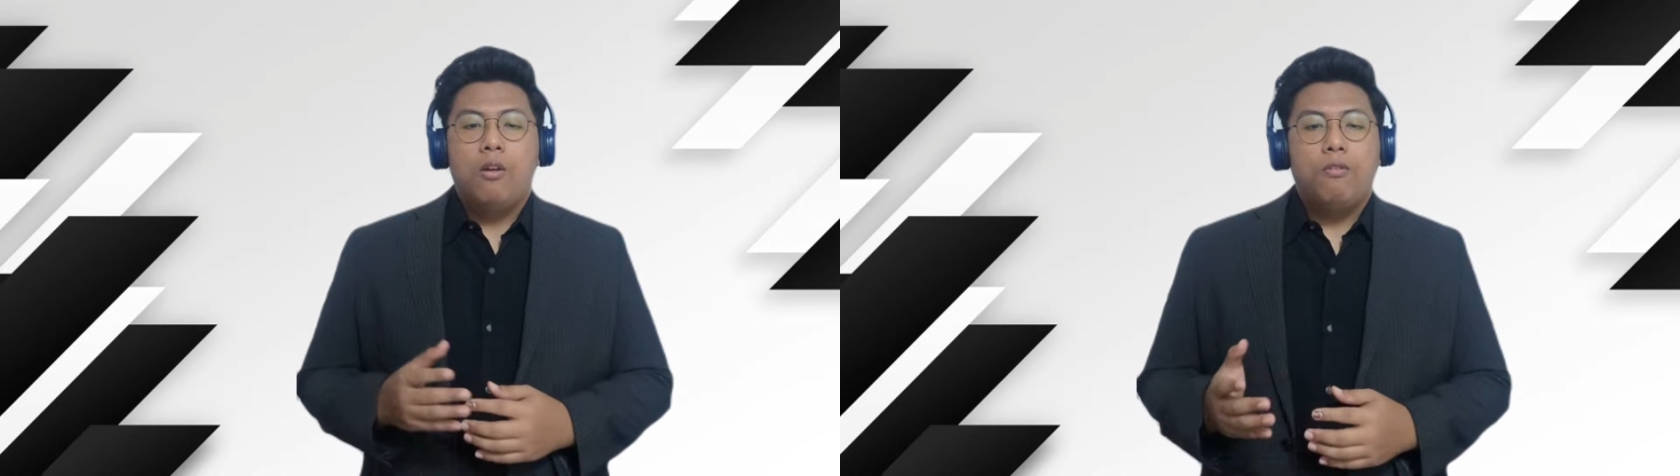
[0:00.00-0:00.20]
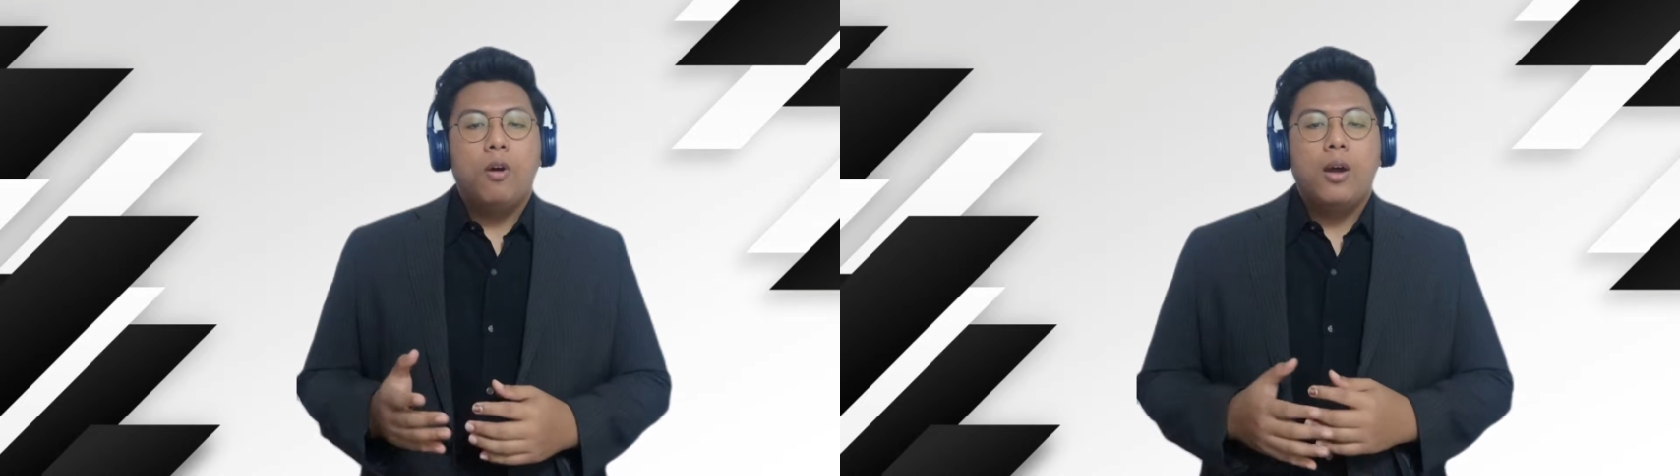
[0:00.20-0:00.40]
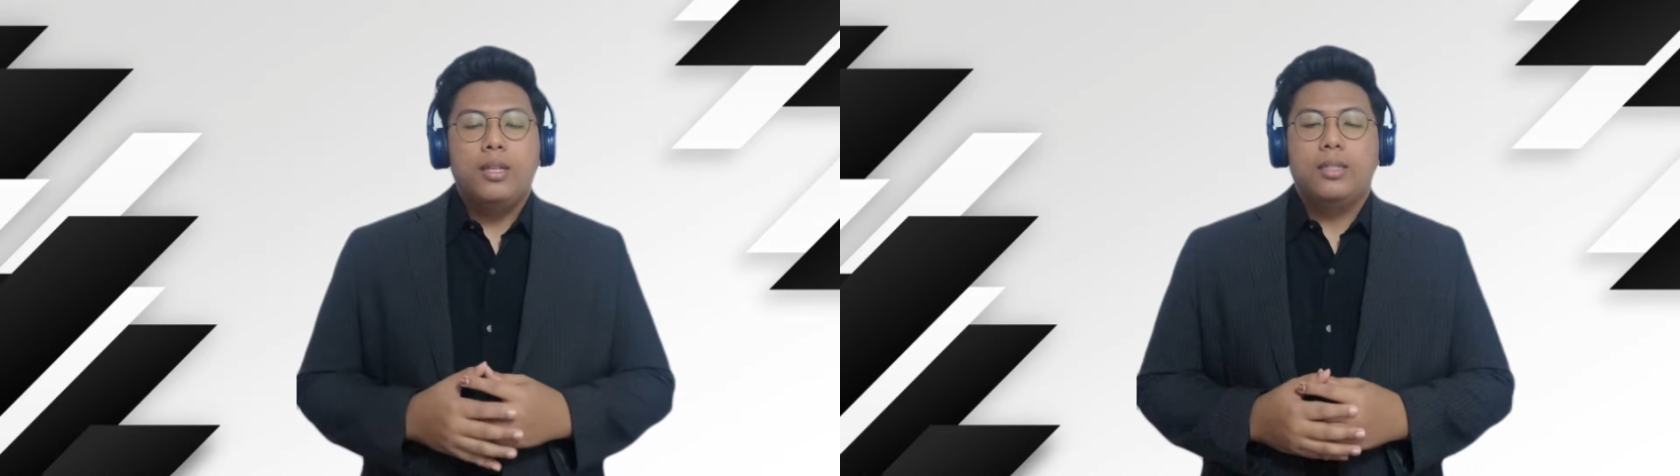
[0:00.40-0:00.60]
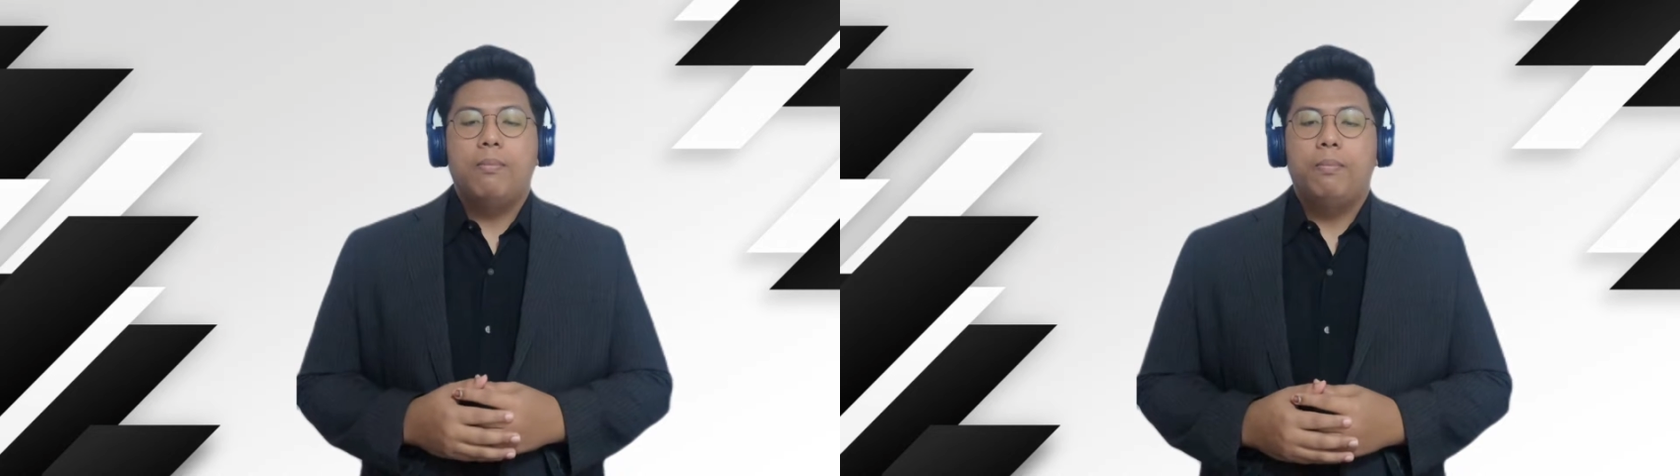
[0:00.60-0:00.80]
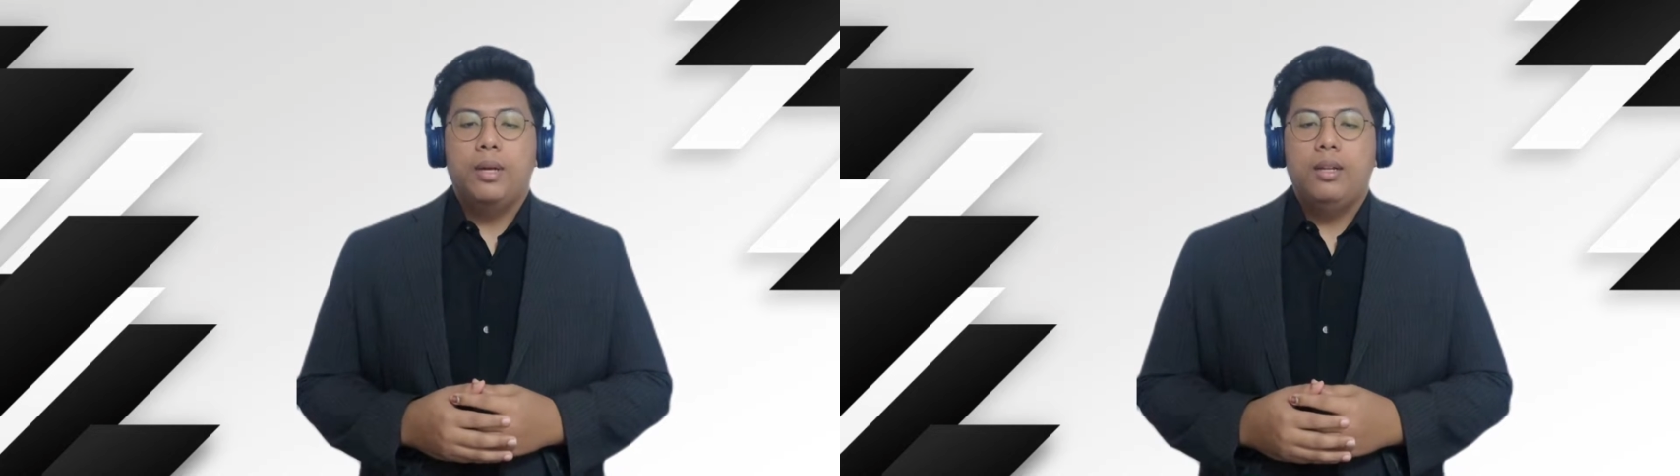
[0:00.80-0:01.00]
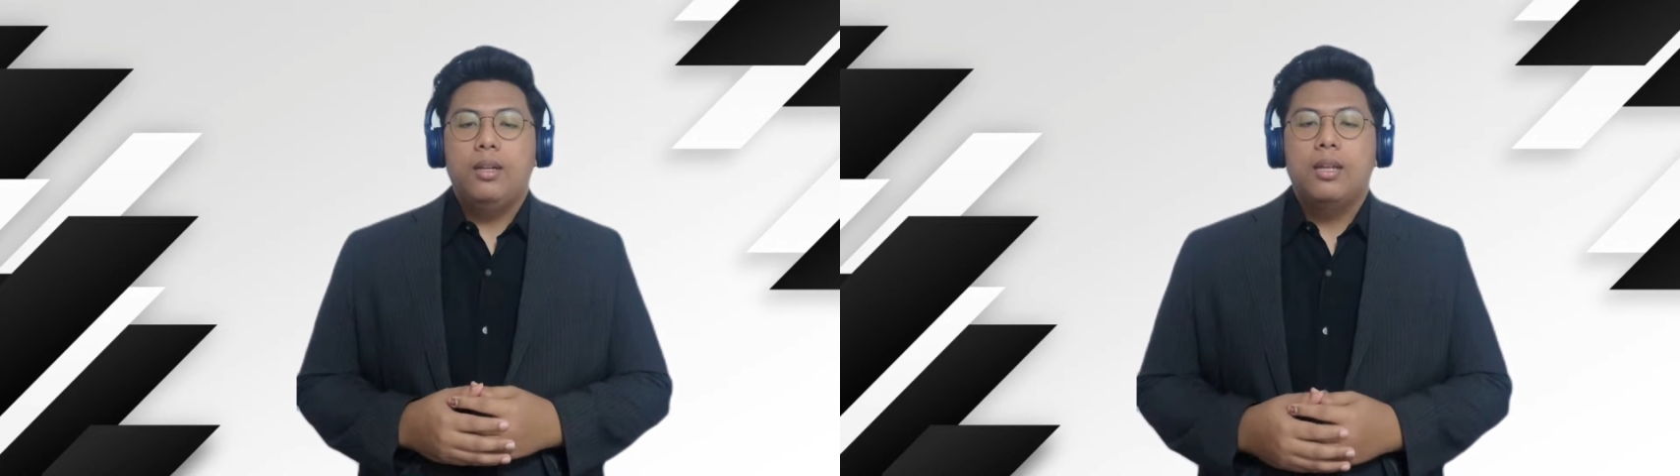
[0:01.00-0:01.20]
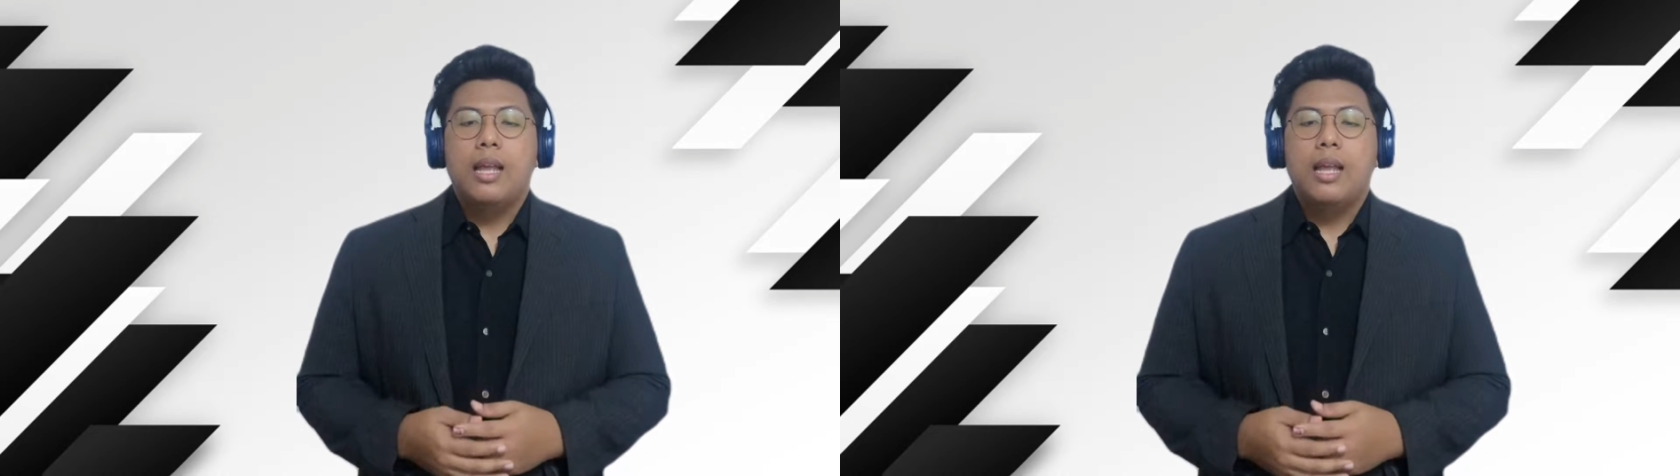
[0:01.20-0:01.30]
For example,